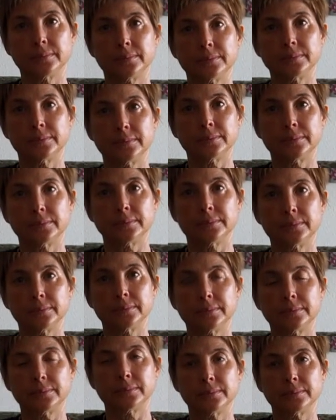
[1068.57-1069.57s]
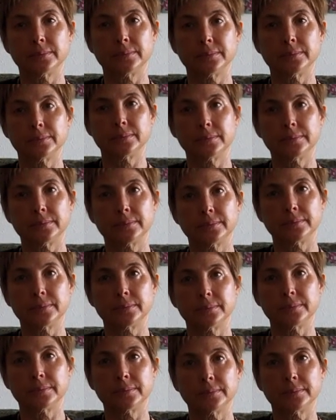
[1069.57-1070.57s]
life experiences,
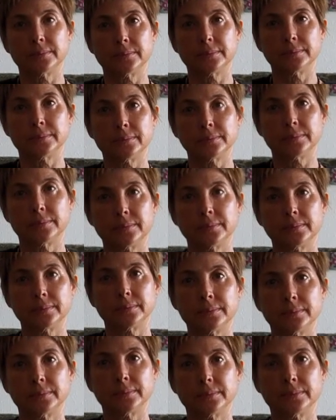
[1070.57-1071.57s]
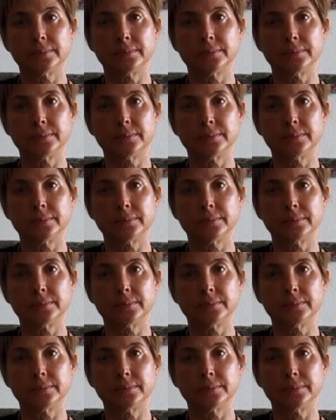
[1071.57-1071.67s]
and he asked